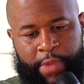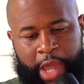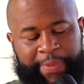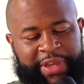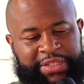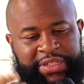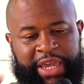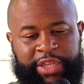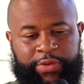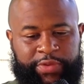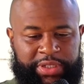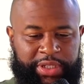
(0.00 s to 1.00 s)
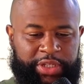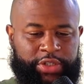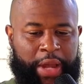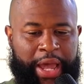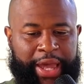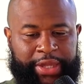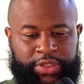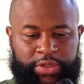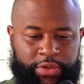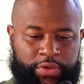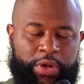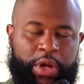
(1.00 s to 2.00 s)
I'm continuously trying
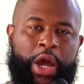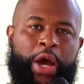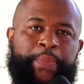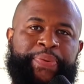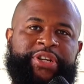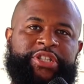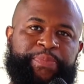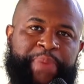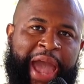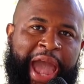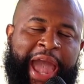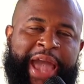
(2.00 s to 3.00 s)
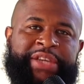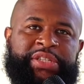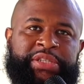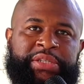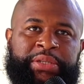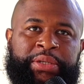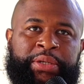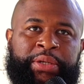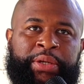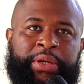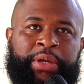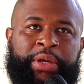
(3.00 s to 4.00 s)
to push past
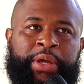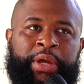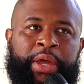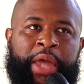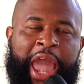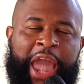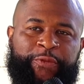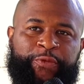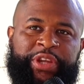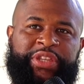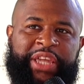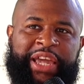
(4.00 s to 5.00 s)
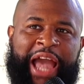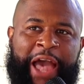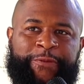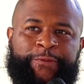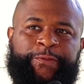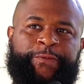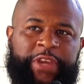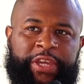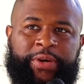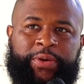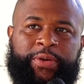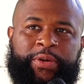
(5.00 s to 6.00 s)
everything I
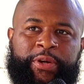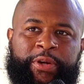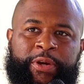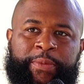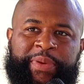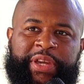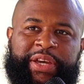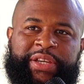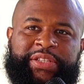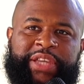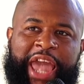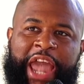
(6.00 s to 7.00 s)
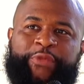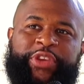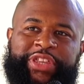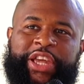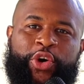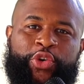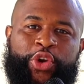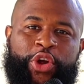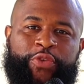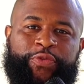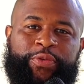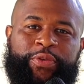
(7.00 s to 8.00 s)
feel, because everything on
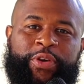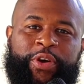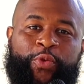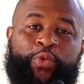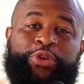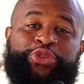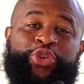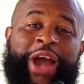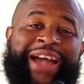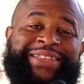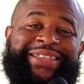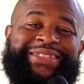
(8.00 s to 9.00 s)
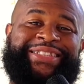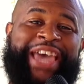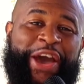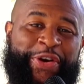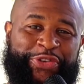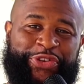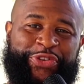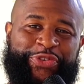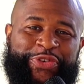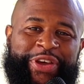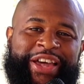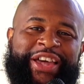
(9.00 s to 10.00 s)
earth will try to tell
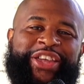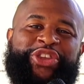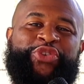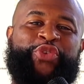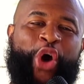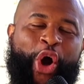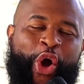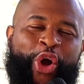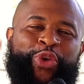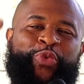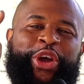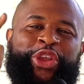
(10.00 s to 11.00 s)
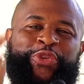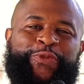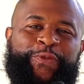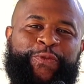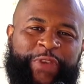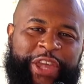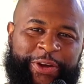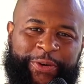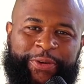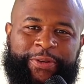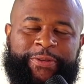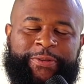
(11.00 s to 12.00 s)
you you are what you
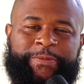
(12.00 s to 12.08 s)
feel.